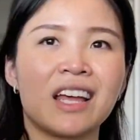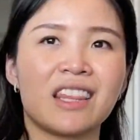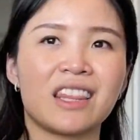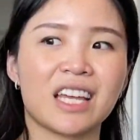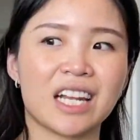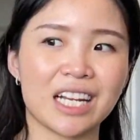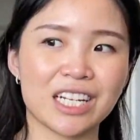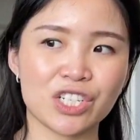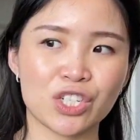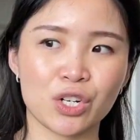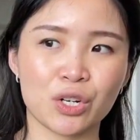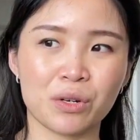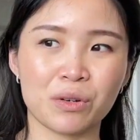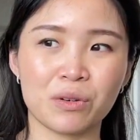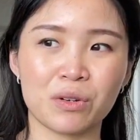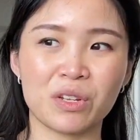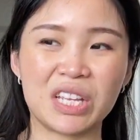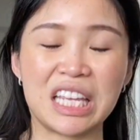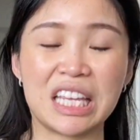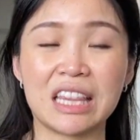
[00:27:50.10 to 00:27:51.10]
that I
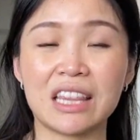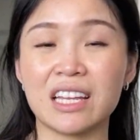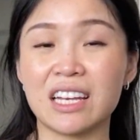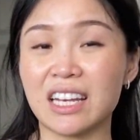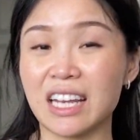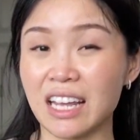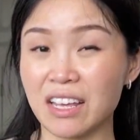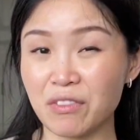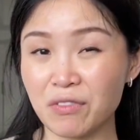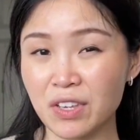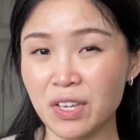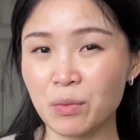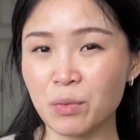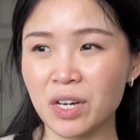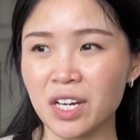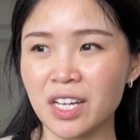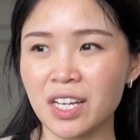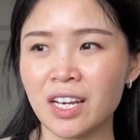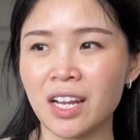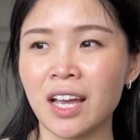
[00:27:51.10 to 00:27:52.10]
showed in the navy
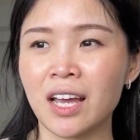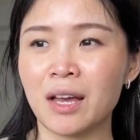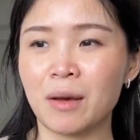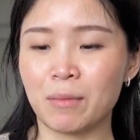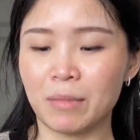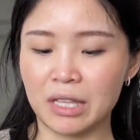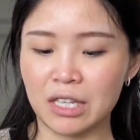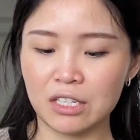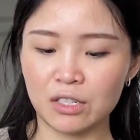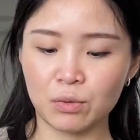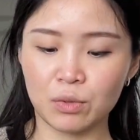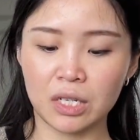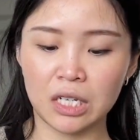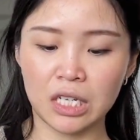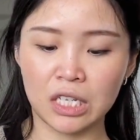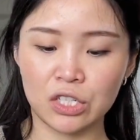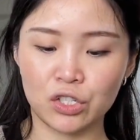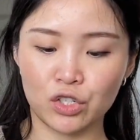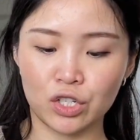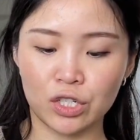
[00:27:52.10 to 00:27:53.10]
one, but this one
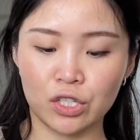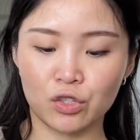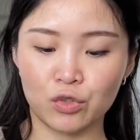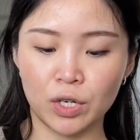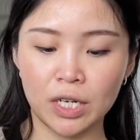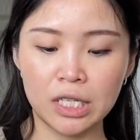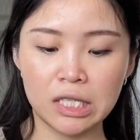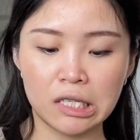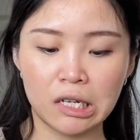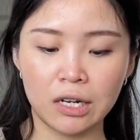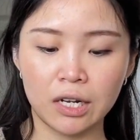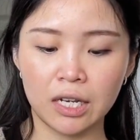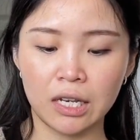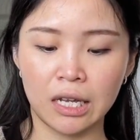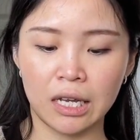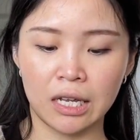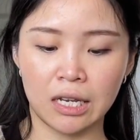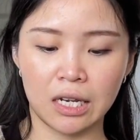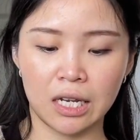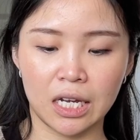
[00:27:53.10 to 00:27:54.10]
is just straight
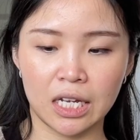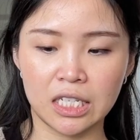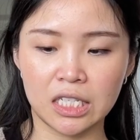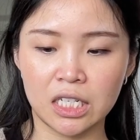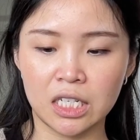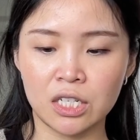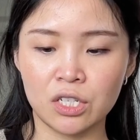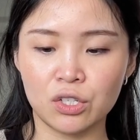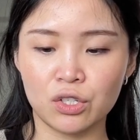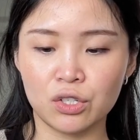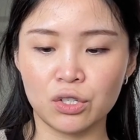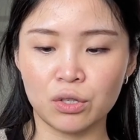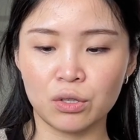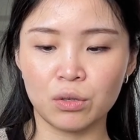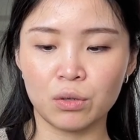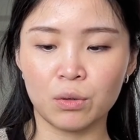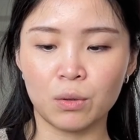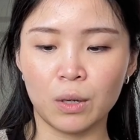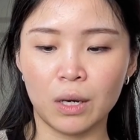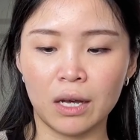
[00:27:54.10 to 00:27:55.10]
stockinette. I didn't
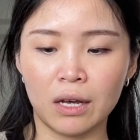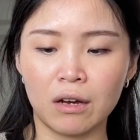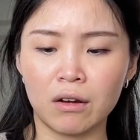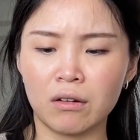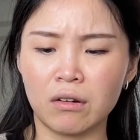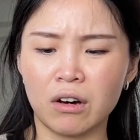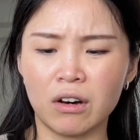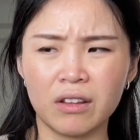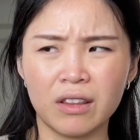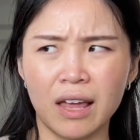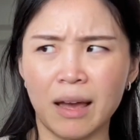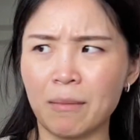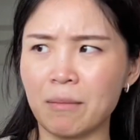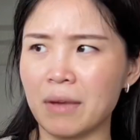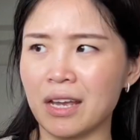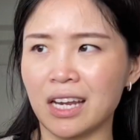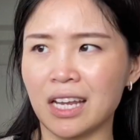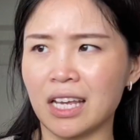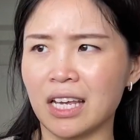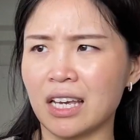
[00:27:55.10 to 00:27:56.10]
do all that
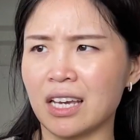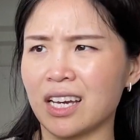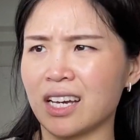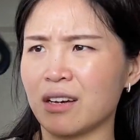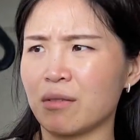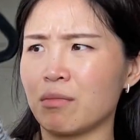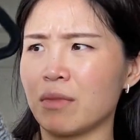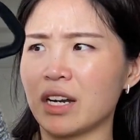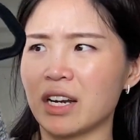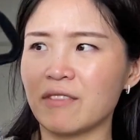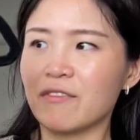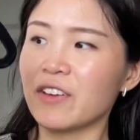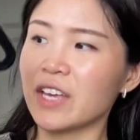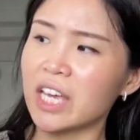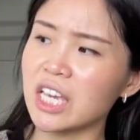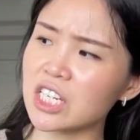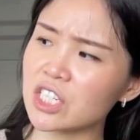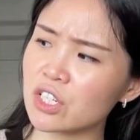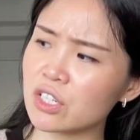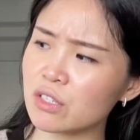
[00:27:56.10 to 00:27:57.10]
many
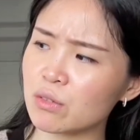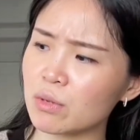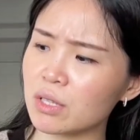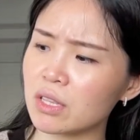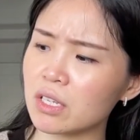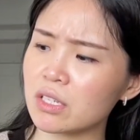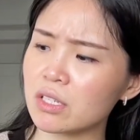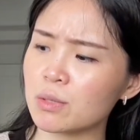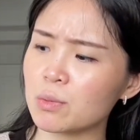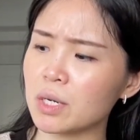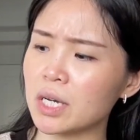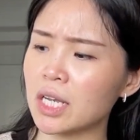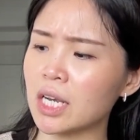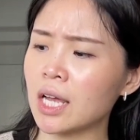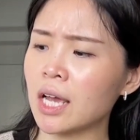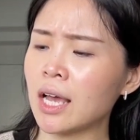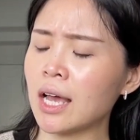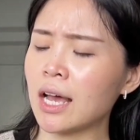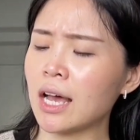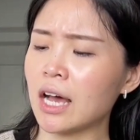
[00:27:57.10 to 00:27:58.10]
modifications with this one.
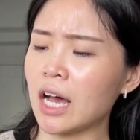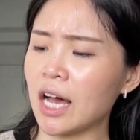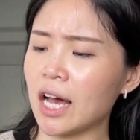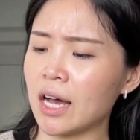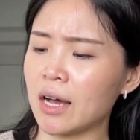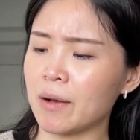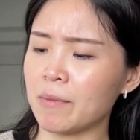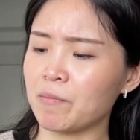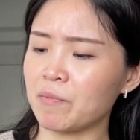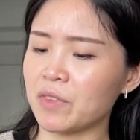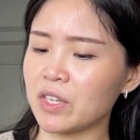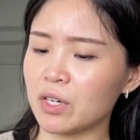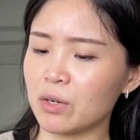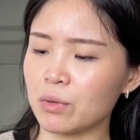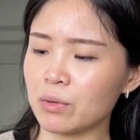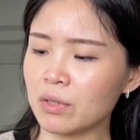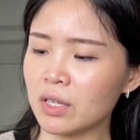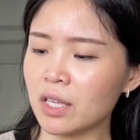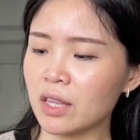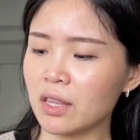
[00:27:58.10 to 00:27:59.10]
The
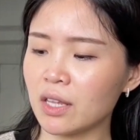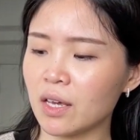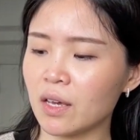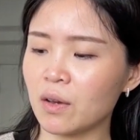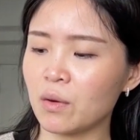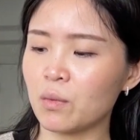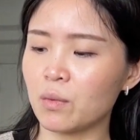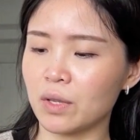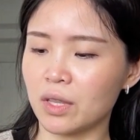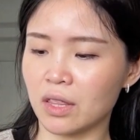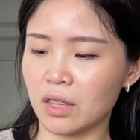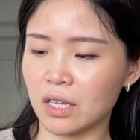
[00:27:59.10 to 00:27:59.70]
only thing with